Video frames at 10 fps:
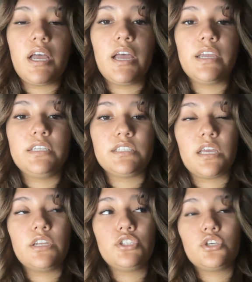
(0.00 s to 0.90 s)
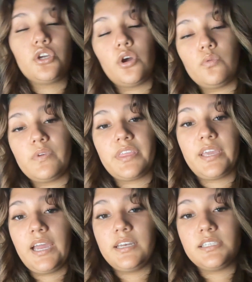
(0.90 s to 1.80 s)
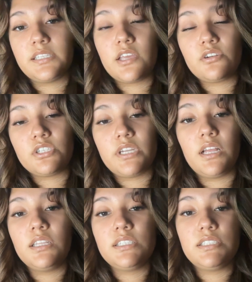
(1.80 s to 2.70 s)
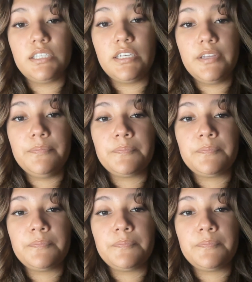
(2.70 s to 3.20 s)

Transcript: I decided to go with Katniss' hairstylist Cinna